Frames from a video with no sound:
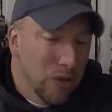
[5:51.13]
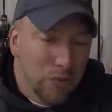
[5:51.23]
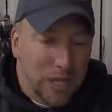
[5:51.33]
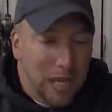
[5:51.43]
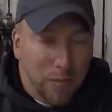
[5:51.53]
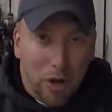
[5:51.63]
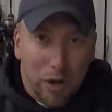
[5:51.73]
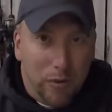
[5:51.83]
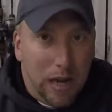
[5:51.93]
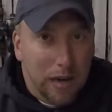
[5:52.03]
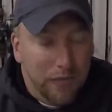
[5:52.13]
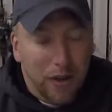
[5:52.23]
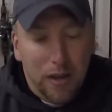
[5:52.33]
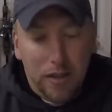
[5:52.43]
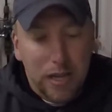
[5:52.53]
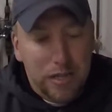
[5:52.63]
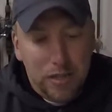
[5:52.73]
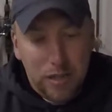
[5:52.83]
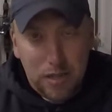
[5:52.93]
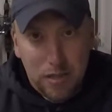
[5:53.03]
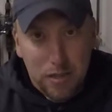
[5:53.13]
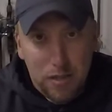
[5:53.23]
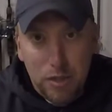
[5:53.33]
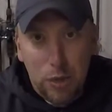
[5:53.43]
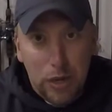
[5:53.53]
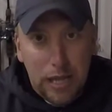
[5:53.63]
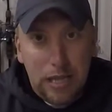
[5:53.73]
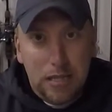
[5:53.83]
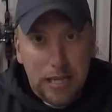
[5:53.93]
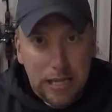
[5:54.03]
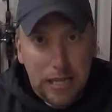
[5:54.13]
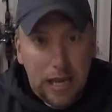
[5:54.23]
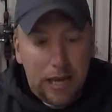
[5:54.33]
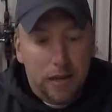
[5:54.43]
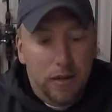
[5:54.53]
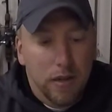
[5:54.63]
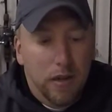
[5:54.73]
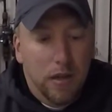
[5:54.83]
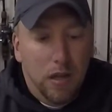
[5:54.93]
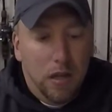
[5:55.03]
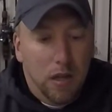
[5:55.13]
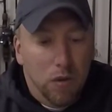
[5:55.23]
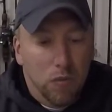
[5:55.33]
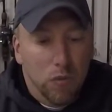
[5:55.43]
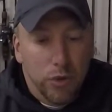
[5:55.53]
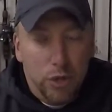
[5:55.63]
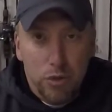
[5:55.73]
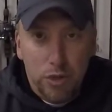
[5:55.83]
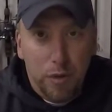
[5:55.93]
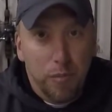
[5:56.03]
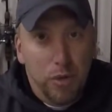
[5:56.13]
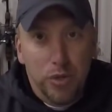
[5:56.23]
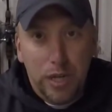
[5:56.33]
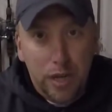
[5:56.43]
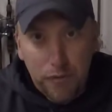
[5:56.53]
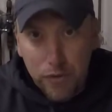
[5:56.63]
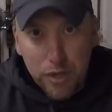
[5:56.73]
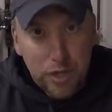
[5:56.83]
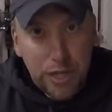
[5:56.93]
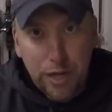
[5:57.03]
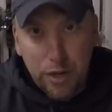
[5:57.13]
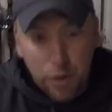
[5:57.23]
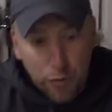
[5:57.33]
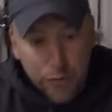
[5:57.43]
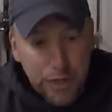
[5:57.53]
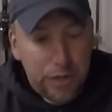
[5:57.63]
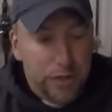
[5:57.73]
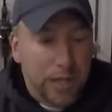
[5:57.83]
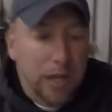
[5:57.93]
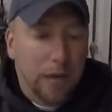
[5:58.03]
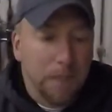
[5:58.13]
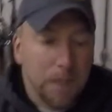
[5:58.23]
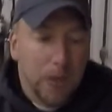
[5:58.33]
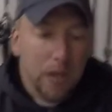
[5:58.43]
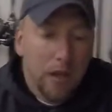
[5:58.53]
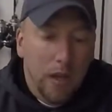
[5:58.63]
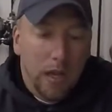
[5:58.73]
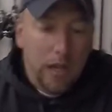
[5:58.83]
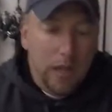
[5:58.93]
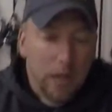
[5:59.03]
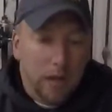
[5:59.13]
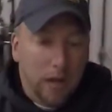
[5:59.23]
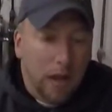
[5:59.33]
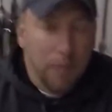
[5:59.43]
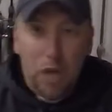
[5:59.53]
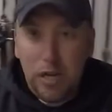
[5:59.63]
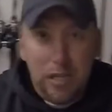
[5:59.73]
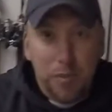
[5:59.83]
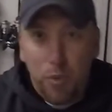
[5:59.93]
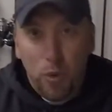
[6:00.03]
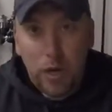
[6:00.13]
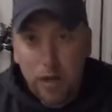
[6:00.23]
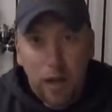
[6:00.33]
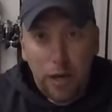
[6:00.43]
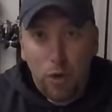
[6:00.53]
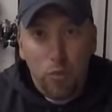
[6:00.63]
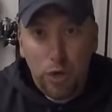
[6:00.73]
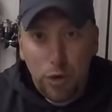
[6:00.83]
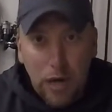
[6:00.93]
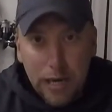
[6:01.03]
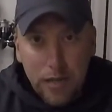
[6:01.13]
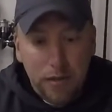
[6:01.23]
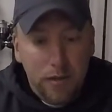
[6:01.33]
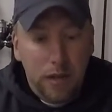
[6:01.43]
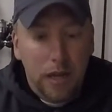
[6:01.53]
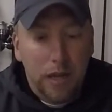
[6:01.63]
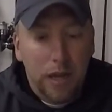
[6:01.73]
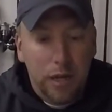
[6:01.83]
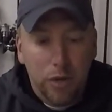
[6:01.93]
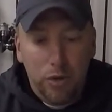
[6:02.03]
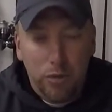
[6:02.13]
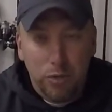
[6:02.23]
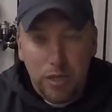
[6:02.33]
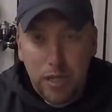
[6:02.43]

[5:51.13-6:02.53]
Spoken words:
Was him hawing around, and finally I just said, let's go ahead, let's get that. We'll use and abuse it here for this year and hopefully years to come. And I'm not disappointed. I don't regret it. I know it was a